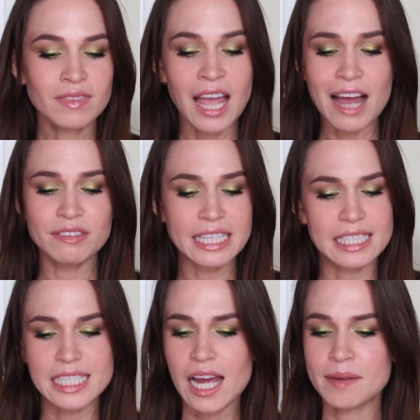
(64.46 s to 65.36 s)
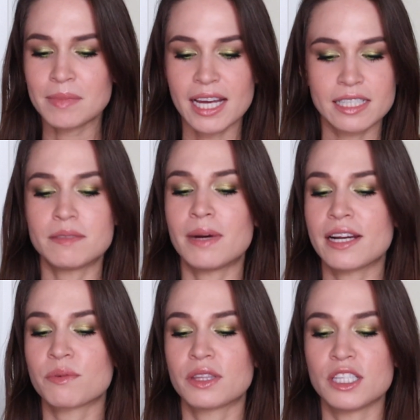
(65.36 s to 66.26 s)
have like a timeline in
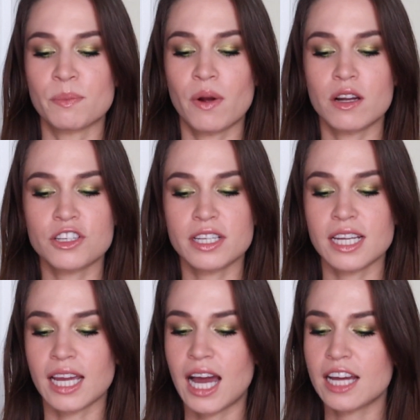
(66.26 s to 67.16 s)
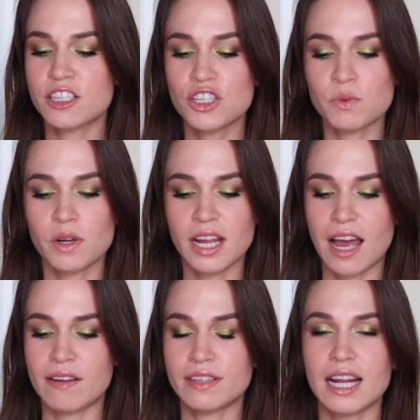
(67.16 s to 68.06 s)
mind with this project. I kind of just want to
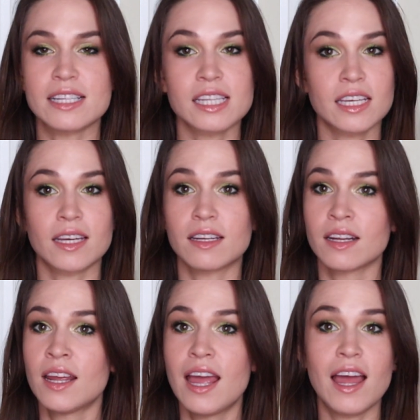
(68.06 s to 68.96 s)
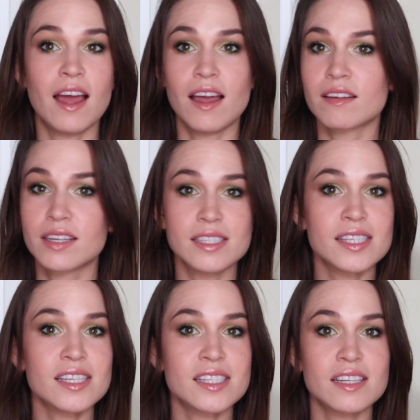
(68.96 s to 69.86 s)
have it as like a
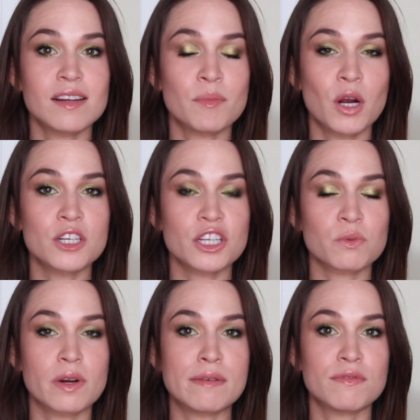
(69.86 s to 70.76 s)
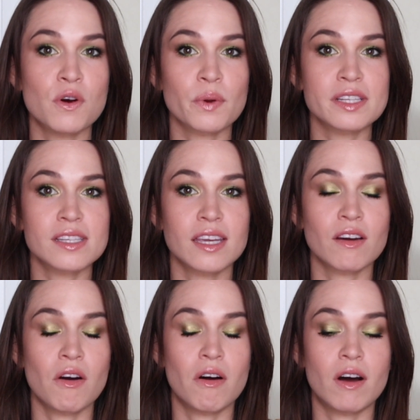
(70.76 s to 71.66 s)
consistent project where I'm
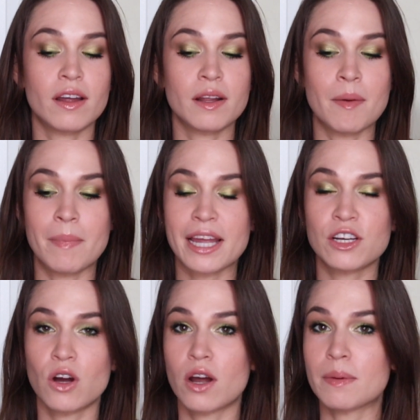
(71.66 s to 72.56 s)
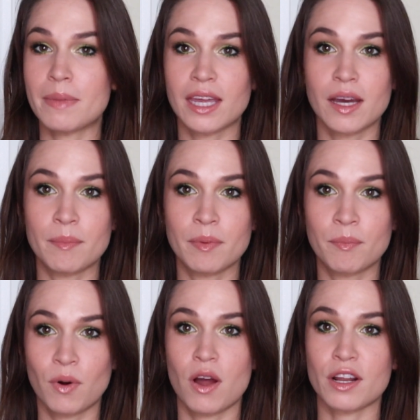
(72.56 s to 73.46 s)
focusing on my non-makeup
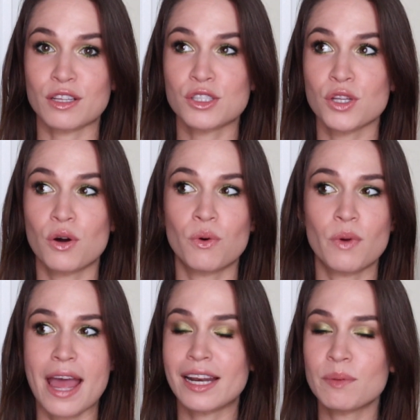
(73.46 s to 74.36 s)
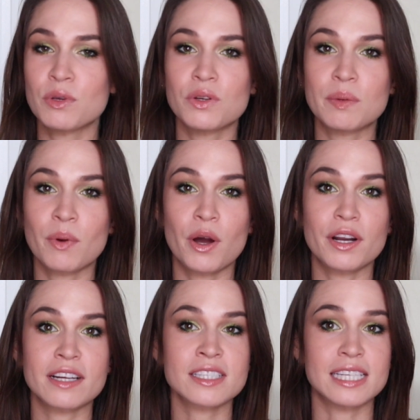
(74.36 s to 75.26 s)
products. So any beauty
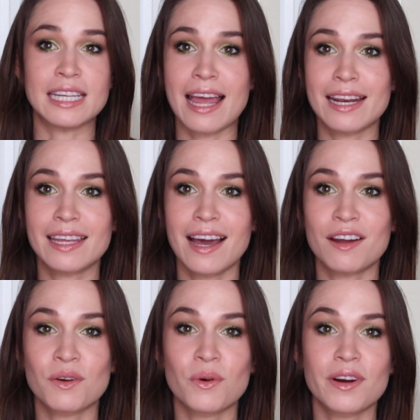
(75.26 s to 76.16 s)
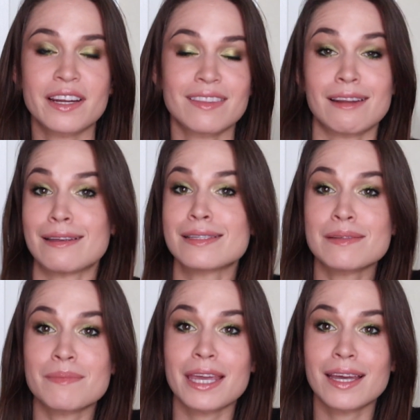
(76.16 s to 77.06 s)
product in any category that
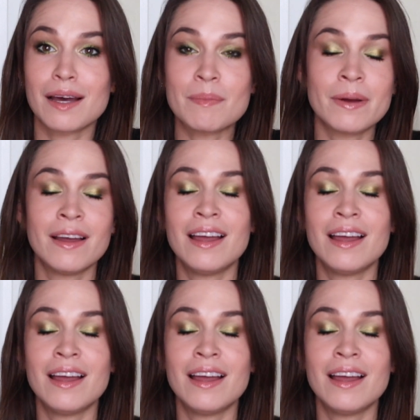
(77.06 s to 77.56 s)
isn't makeup,